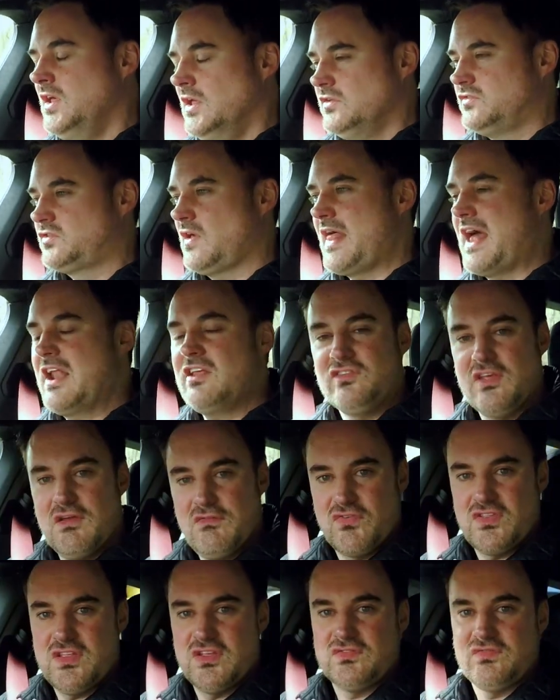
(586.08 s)
So that is
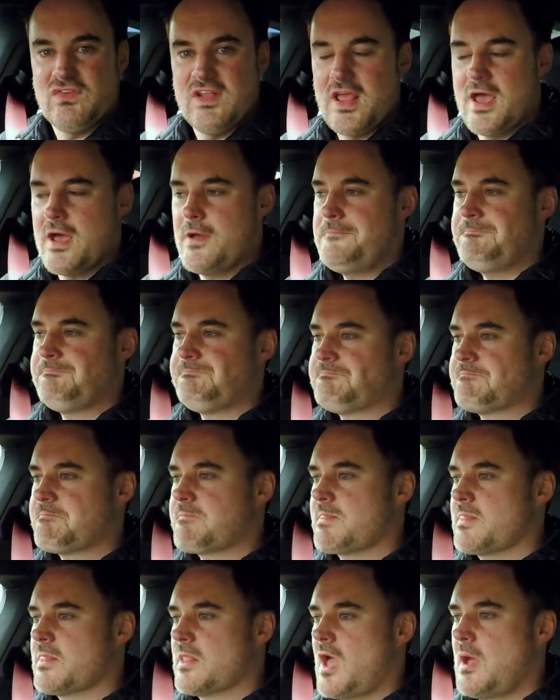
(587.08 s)
it for this video.
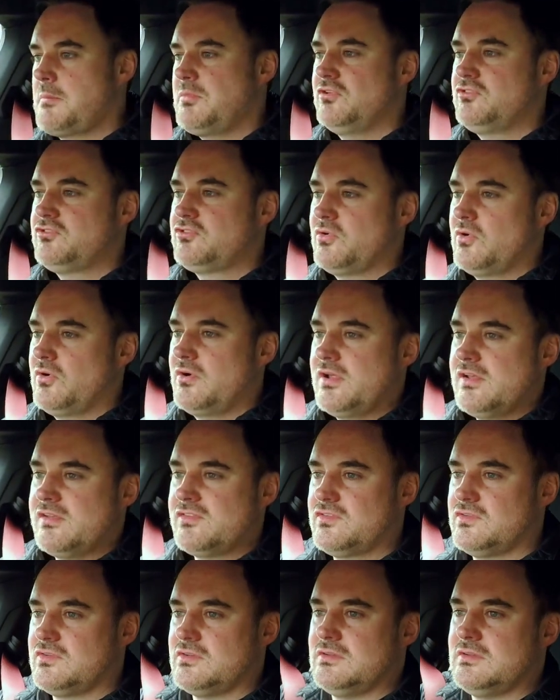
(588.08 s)
Hope you enjoyed.
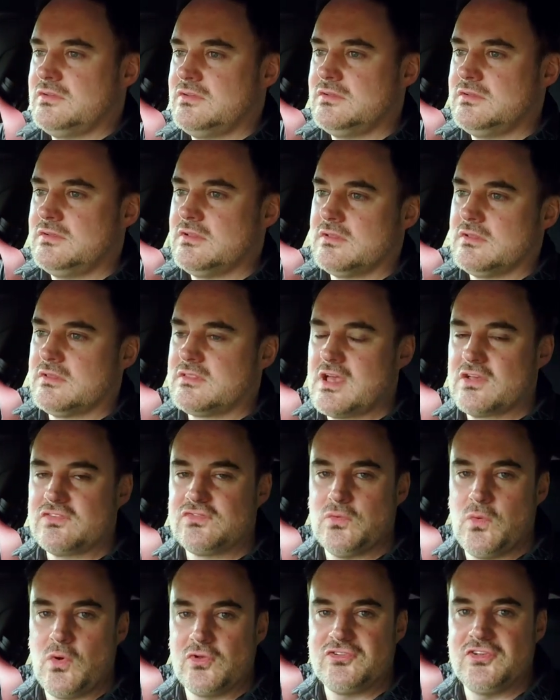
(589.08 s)
Thanks
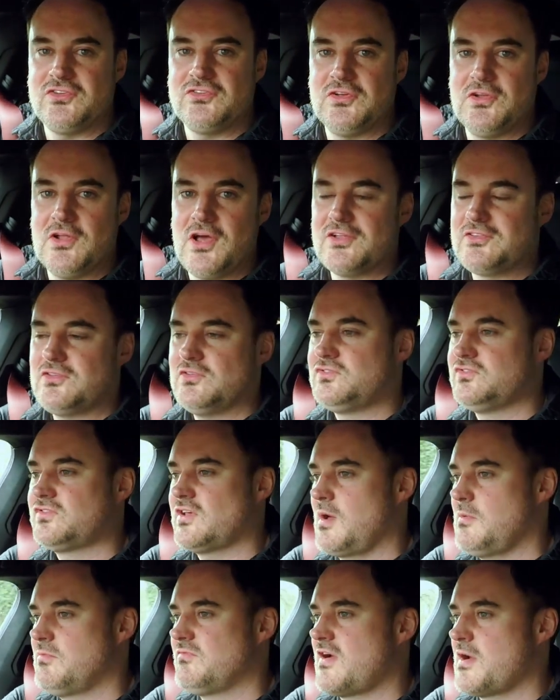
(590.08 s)
for watching. Do like, do
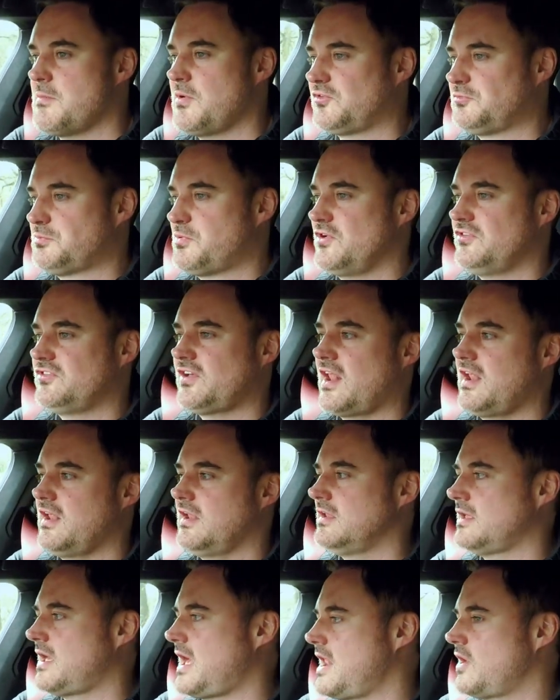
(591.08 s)
sub, very much appreciated,
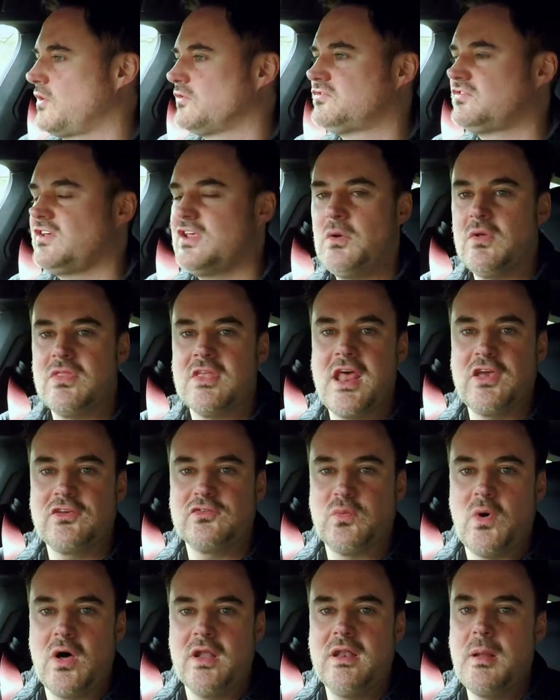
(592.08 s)
and I'll see you on the
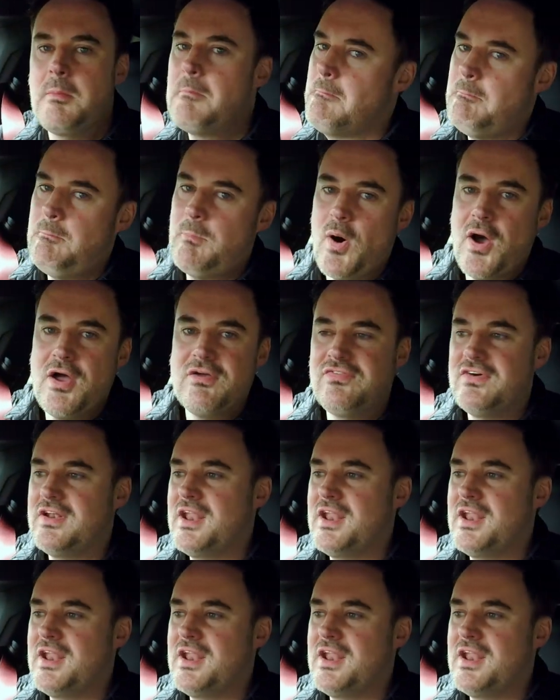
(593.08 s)
next one. Bye for